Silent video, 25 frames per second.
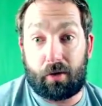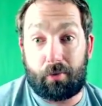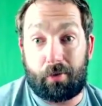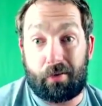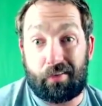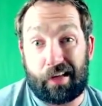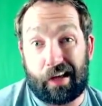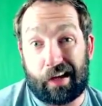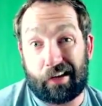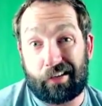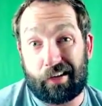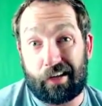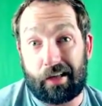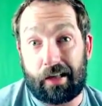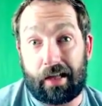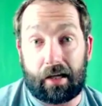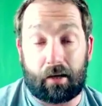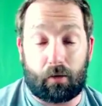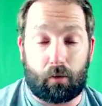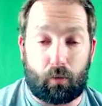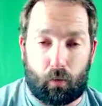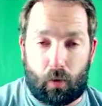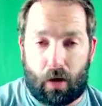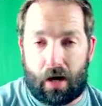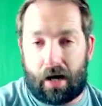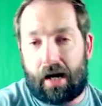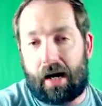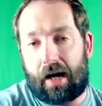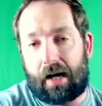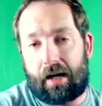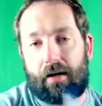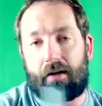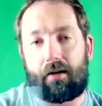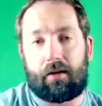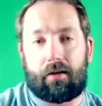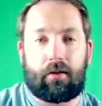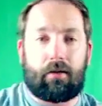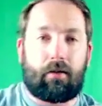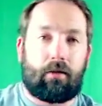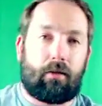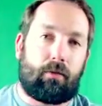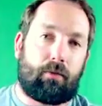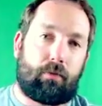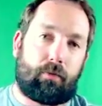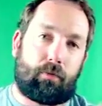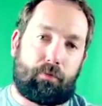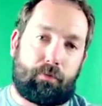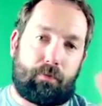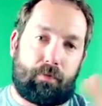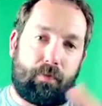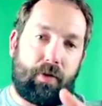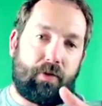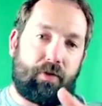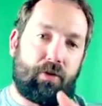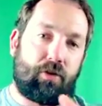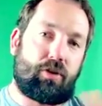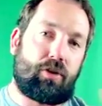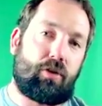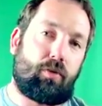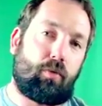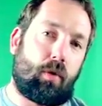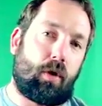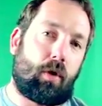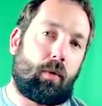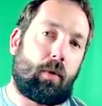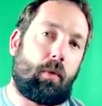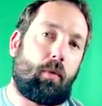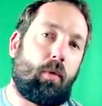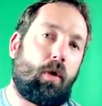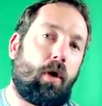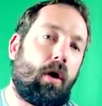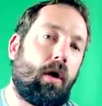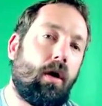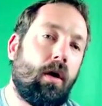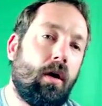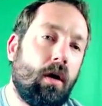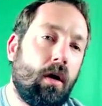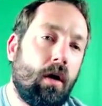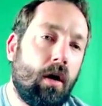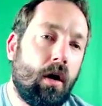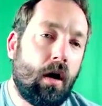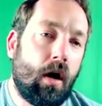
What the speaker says: He's actually like why I positioned where we were.